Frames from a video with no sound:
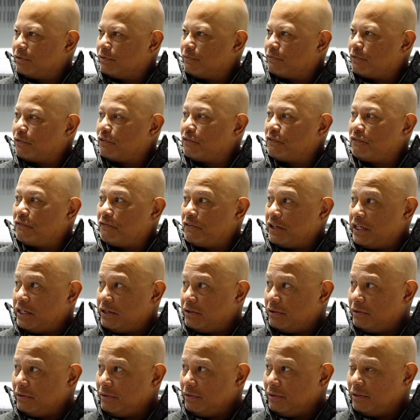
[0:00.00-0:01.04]
for
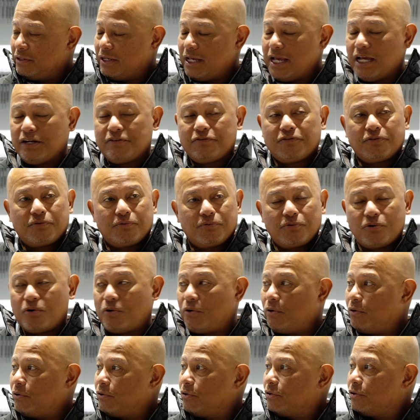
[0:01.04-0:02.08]
feel, and for
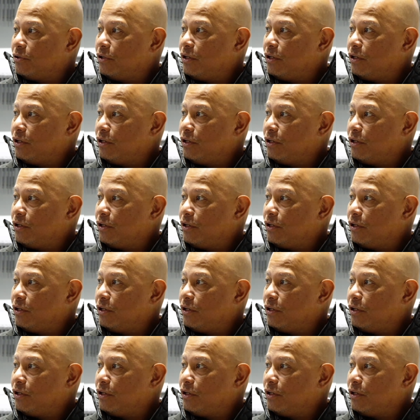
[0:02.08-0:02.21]
roll.